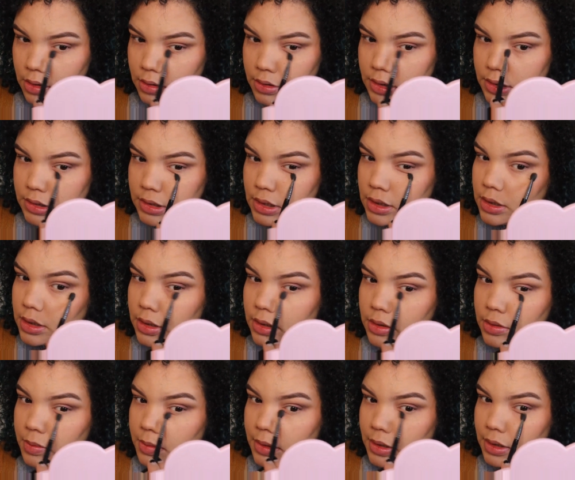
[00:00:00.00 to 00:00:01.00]
just a
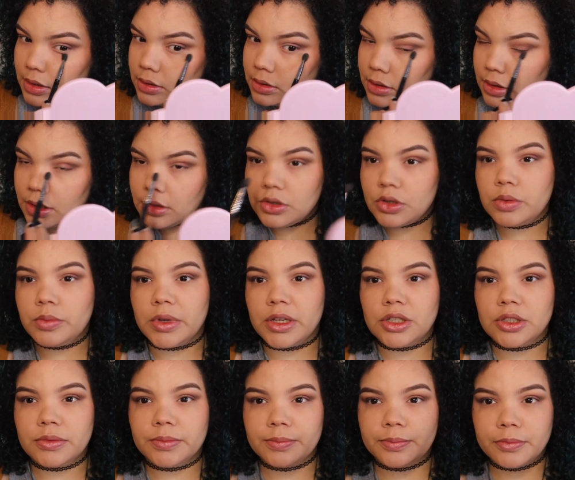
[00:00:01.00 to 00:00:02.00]
little bit, not too
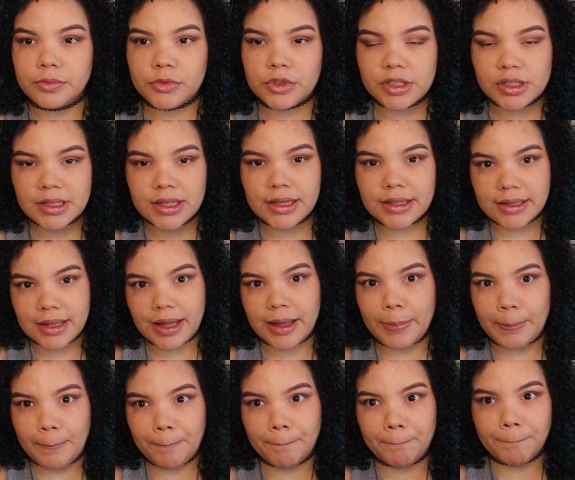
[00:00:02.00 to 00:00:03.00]
much, just like that.
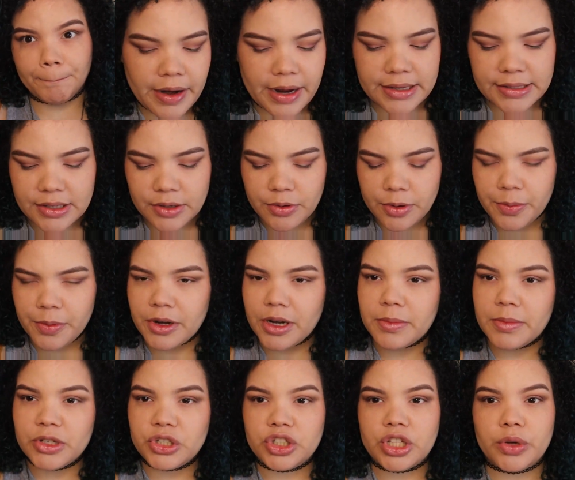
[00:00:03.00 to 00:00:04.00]
Alright, so we're pretty
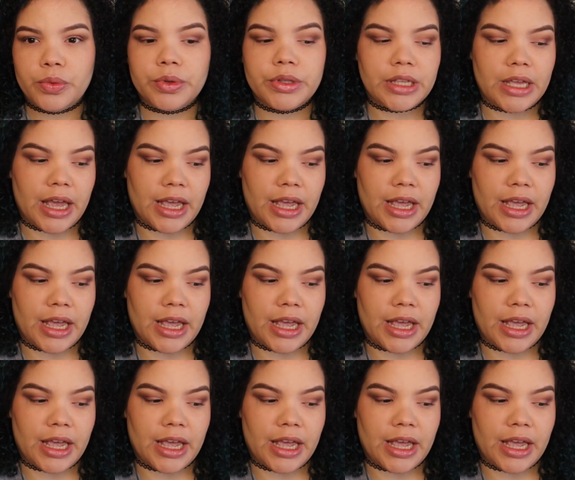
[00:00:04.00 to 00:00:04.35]
much done with the